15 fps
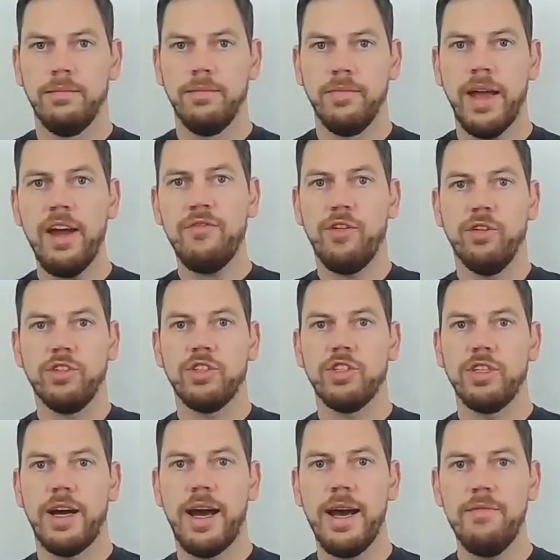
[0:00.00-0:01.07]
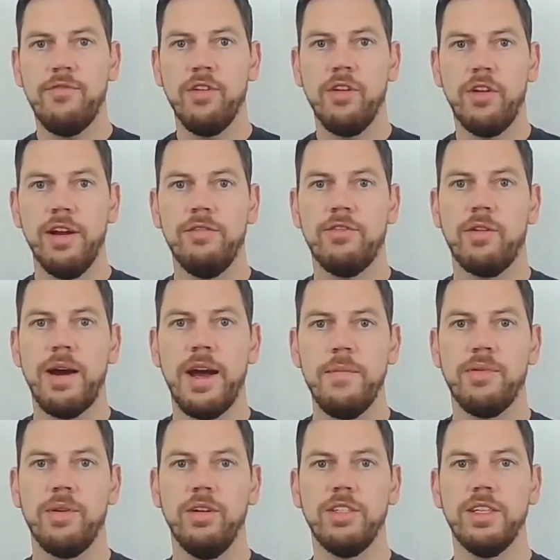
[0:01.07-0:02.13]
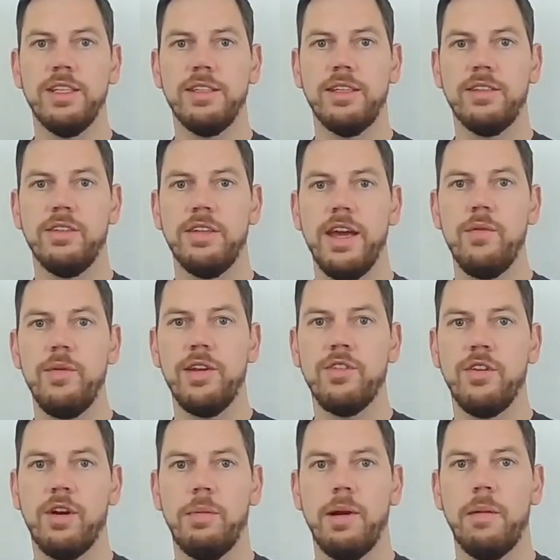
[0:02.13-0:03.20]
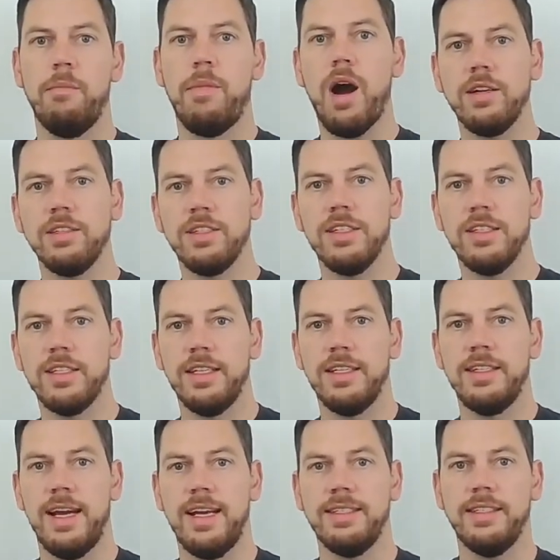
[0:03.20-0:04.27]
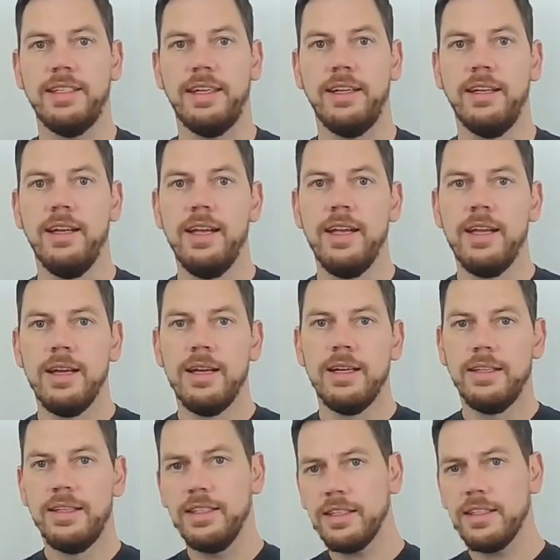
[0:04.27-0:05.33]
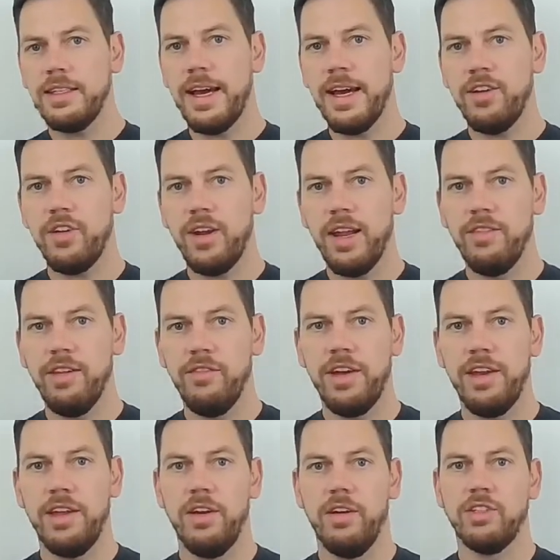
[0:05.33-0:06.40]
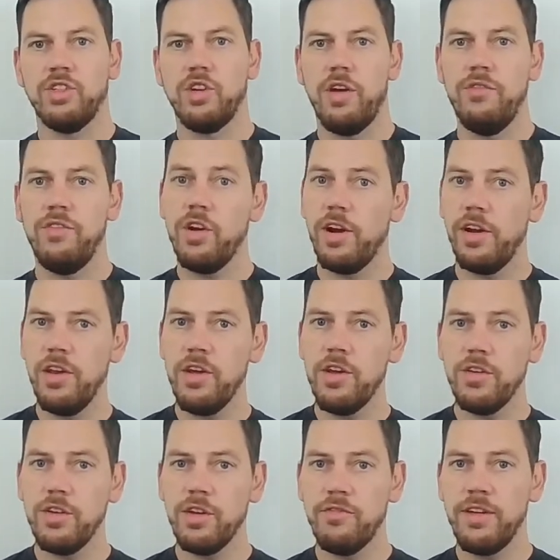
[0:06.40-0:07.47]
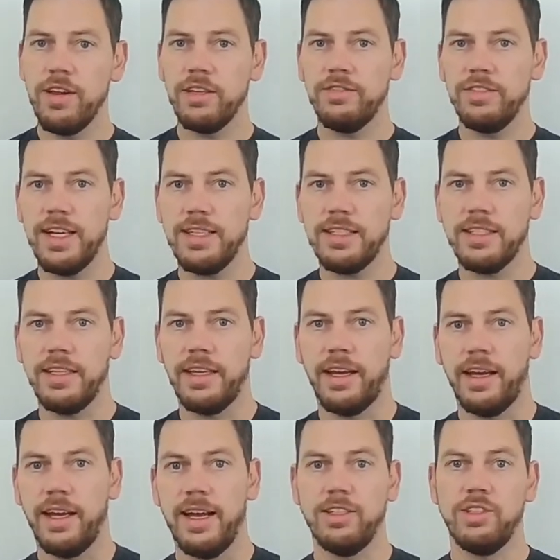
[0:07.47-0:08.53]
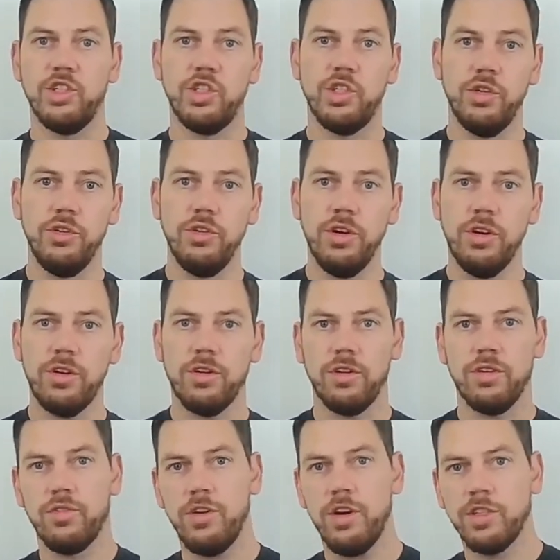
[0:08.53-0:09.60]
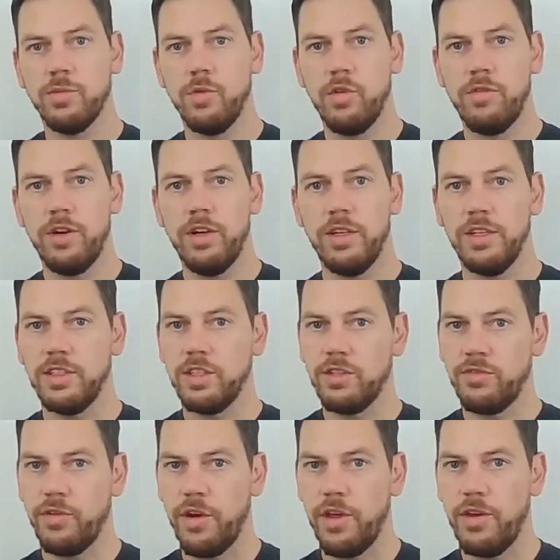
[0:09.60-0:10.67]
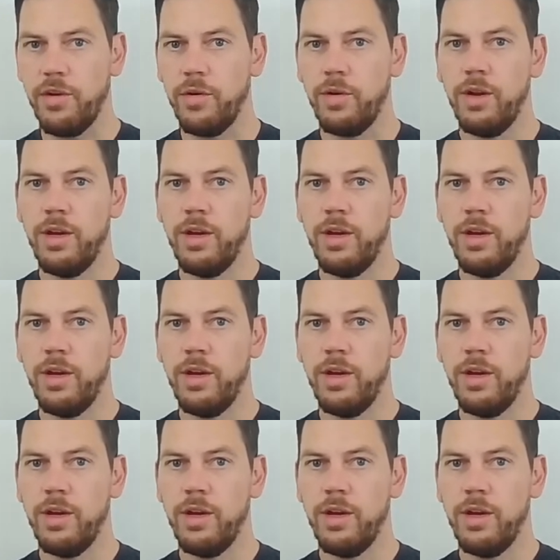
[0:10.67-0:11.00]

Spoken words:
Hi folks, I'm Florian from iProcess and today we talk about boxes in testing. This is an entry-level video, so if you are new to the field of testing as a junior or cross-mover, this is for you.